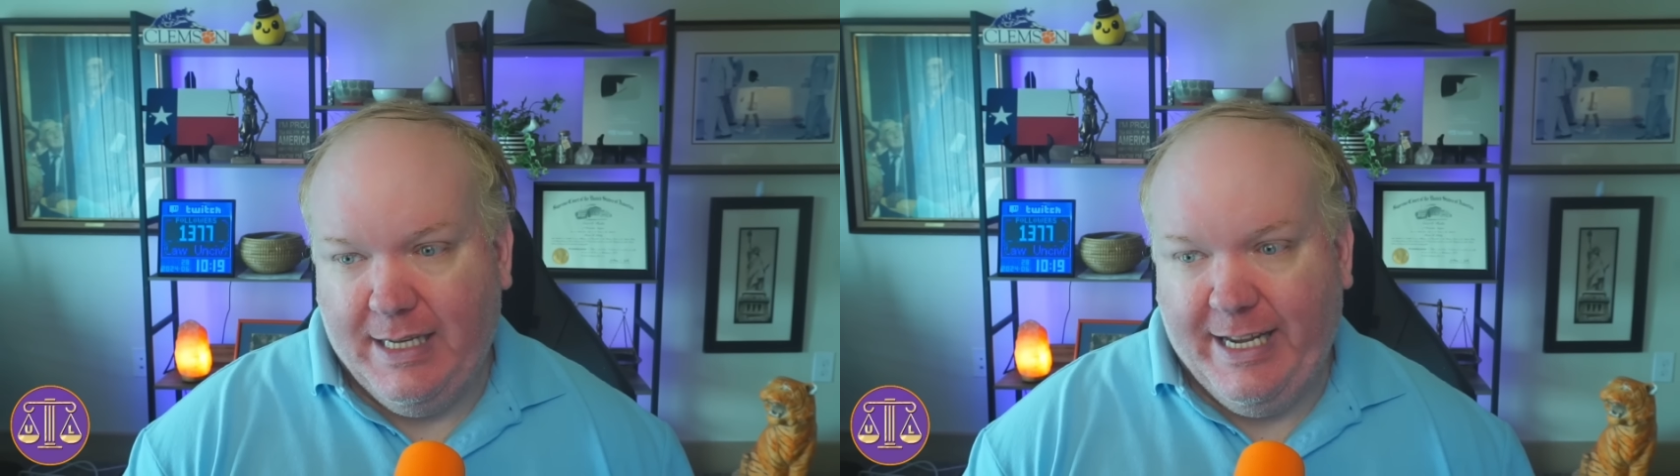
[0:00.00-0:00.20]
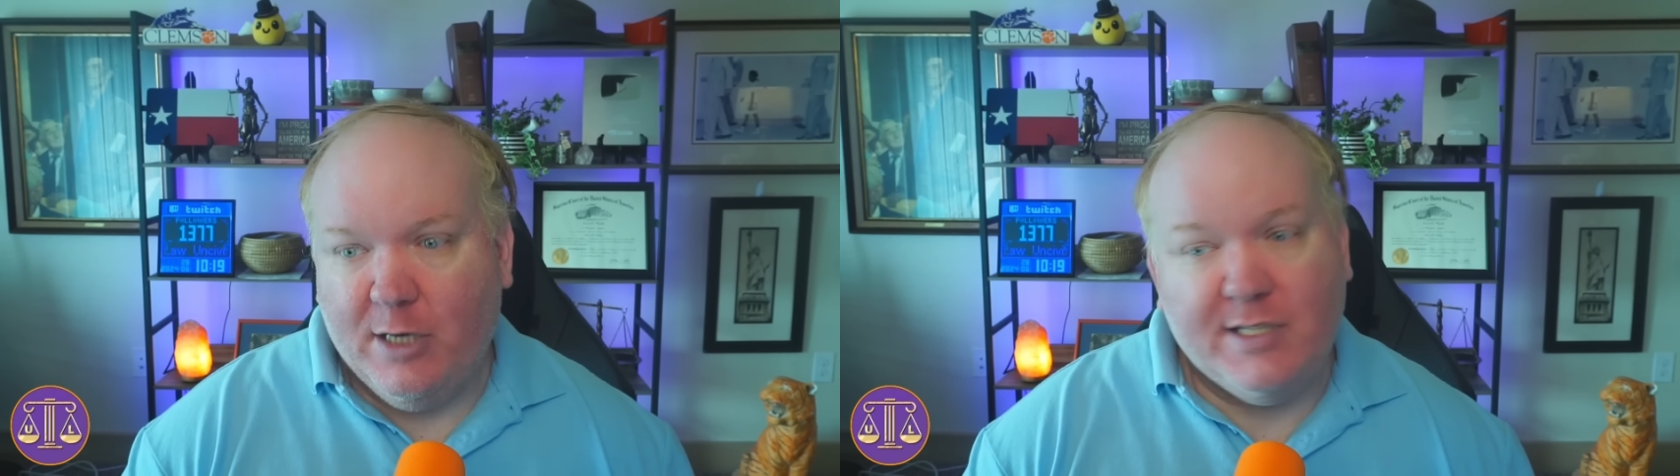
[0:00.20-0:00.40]

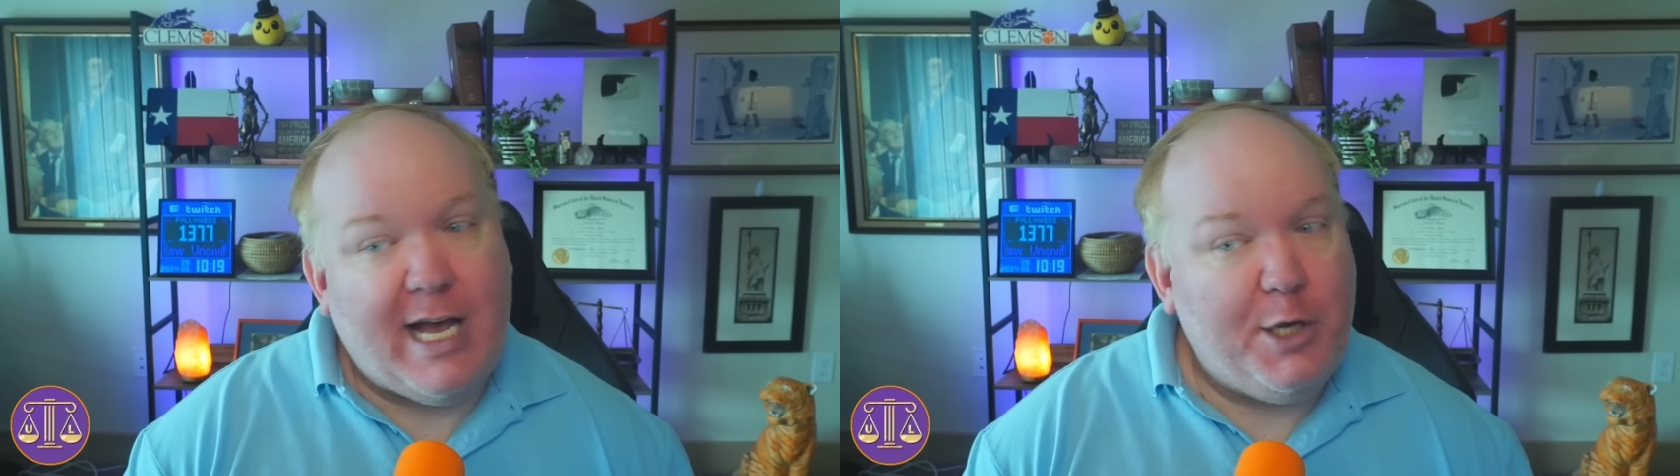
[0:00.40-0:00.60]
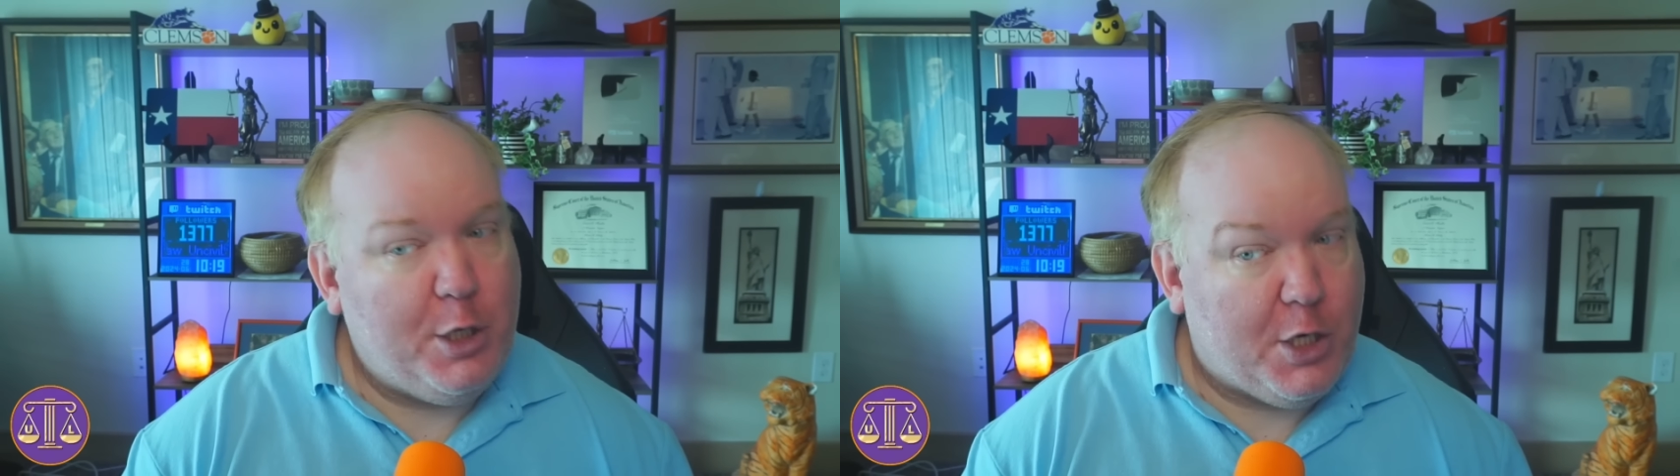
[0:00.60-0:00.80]
here's
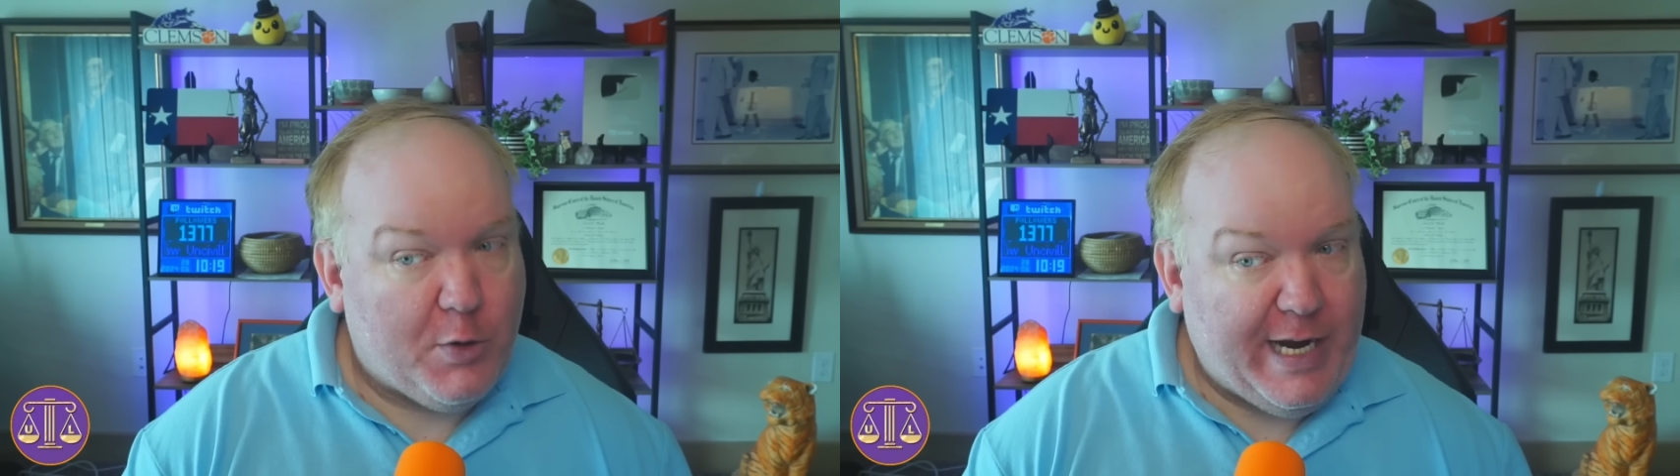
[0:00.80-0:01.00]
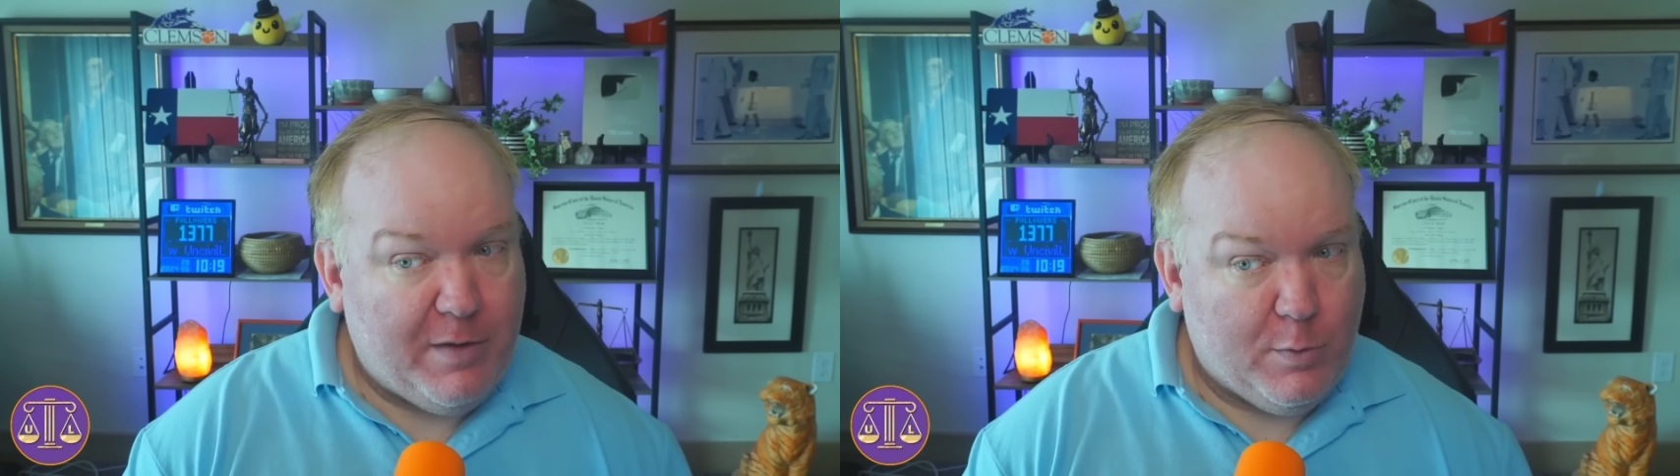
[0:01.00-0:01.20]
how you
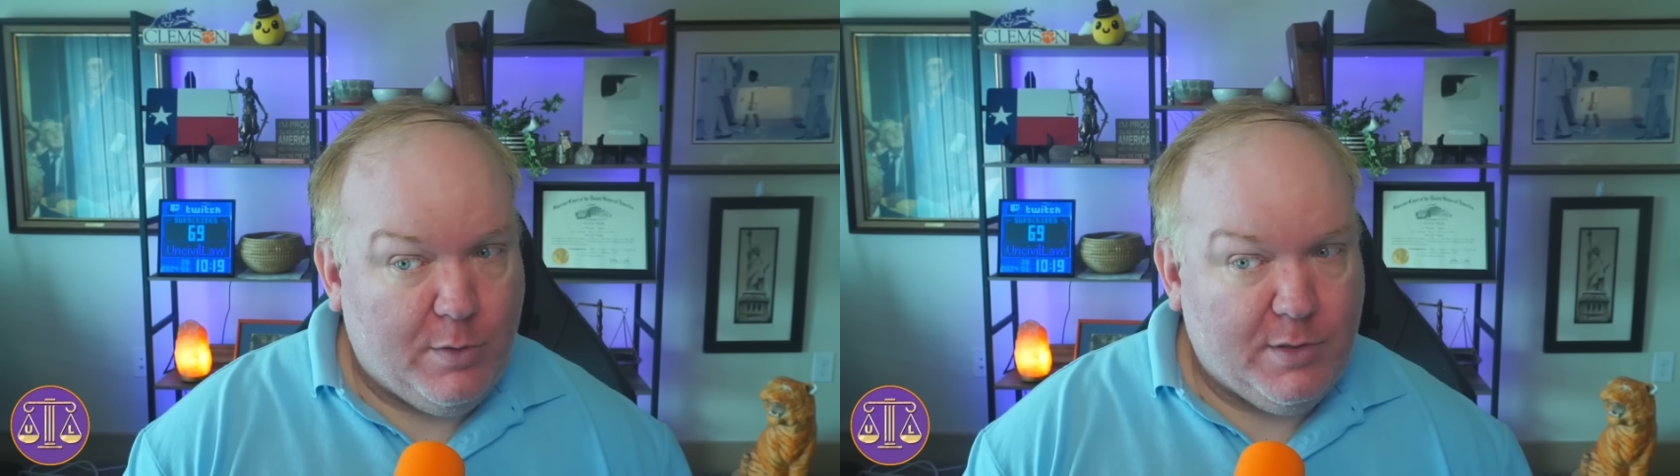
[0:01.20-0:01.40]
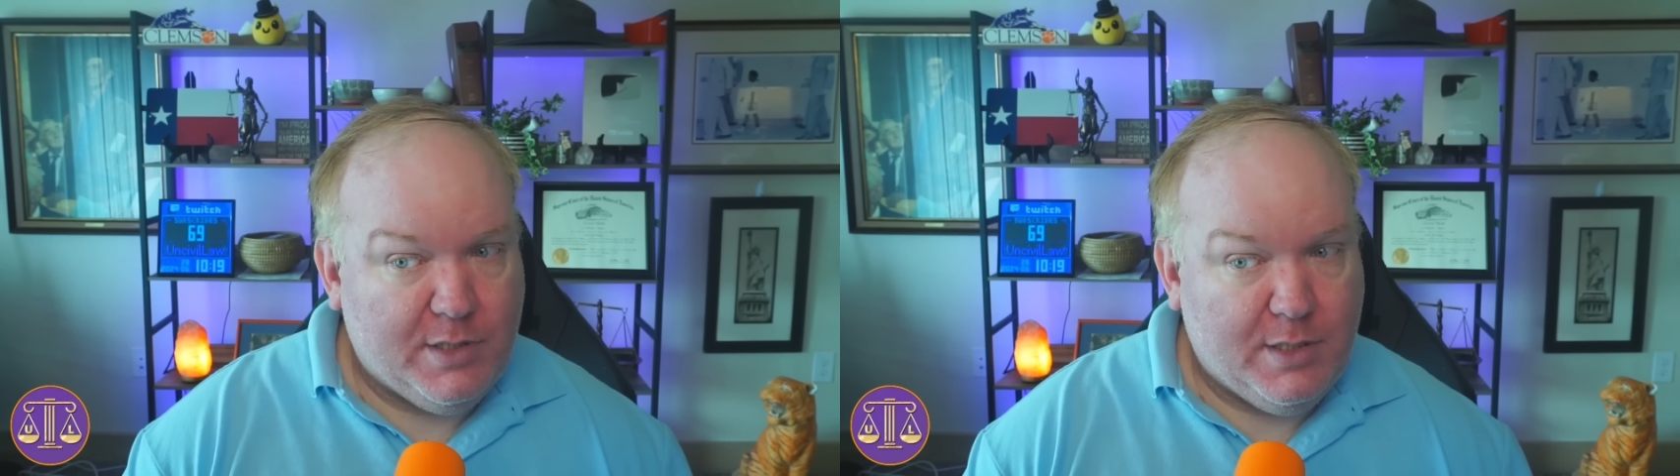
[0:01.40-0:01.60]
create
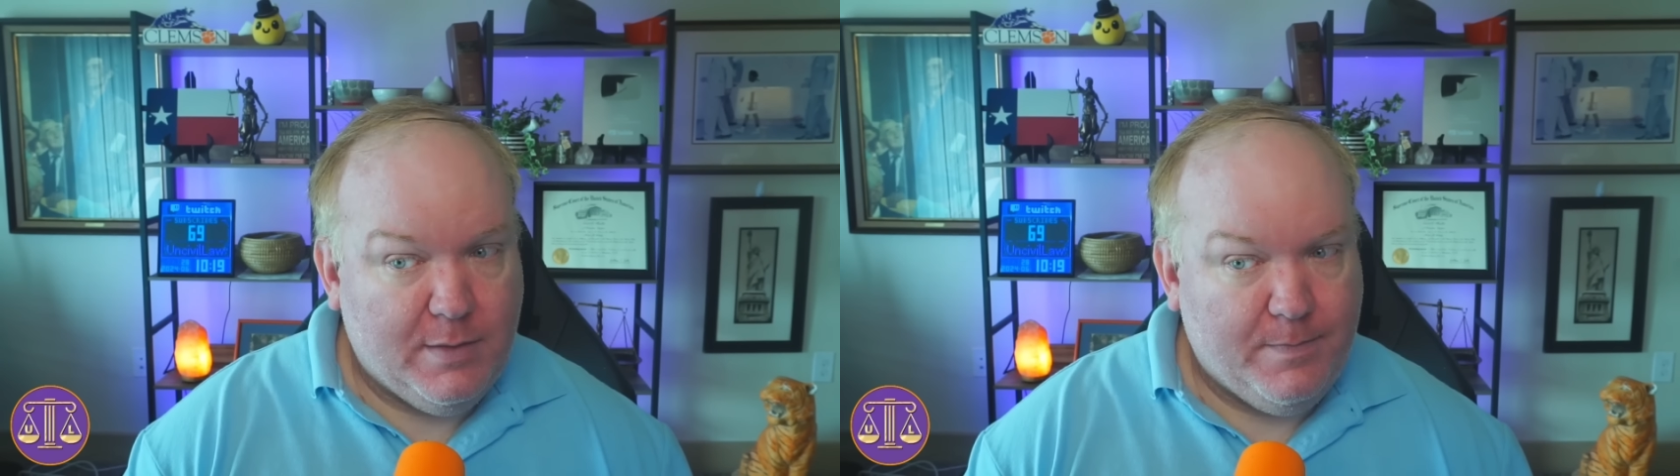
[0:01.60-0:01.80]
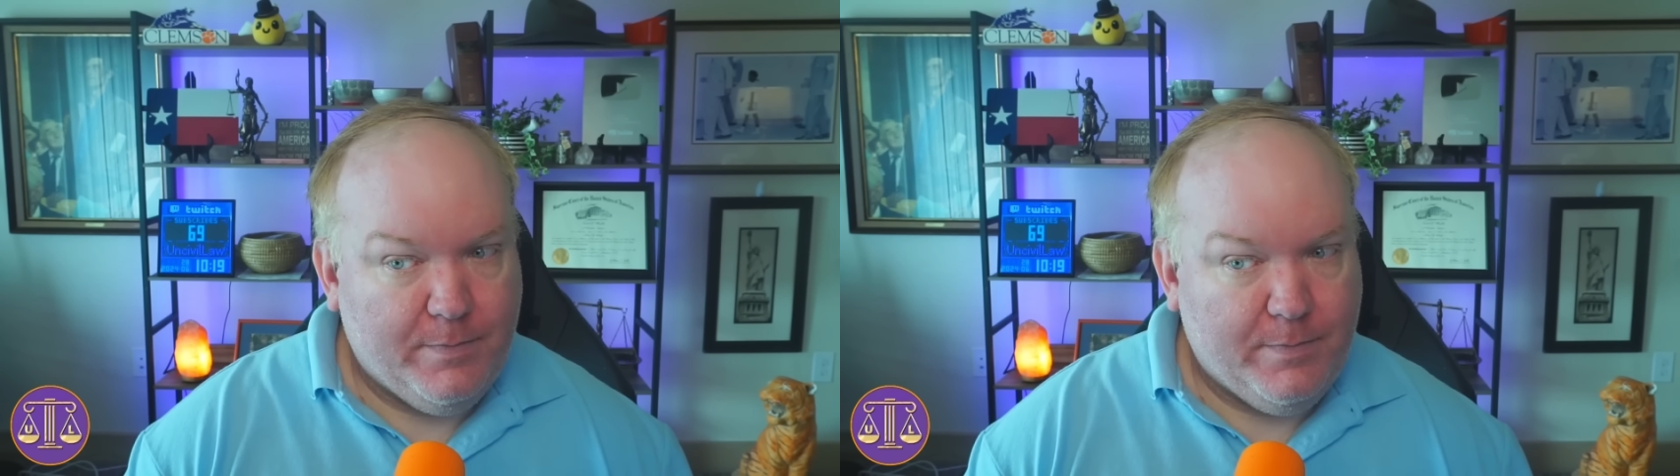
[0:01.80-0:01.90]
rules.